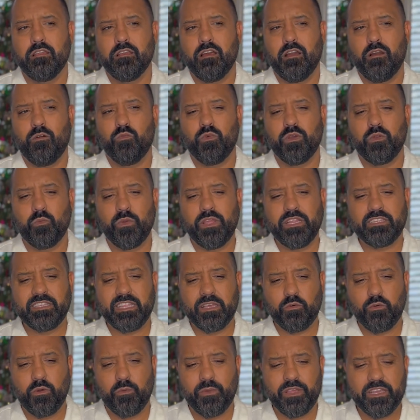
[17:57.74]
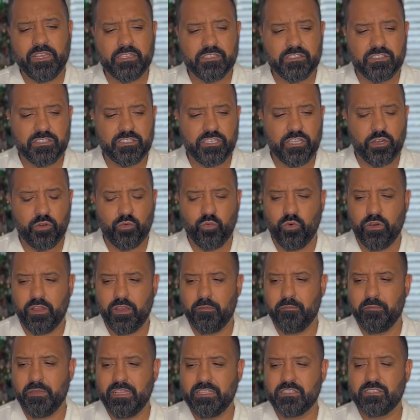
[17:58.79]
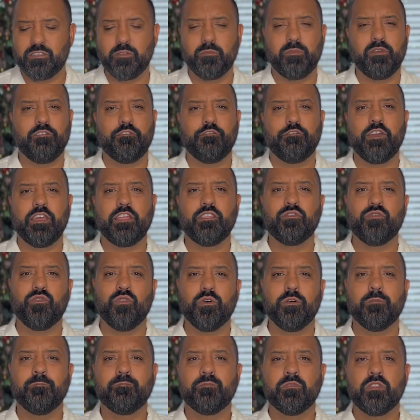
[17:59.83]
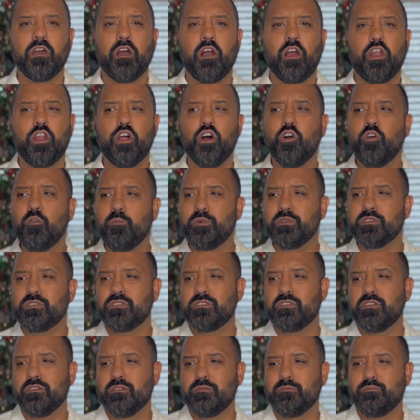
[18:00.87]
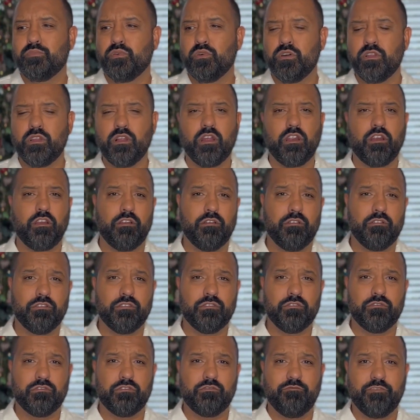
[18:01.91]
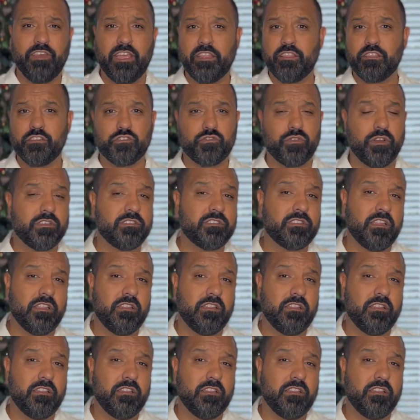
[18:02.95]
When we consider what it means to be faithful, our hope is to put our faith and trust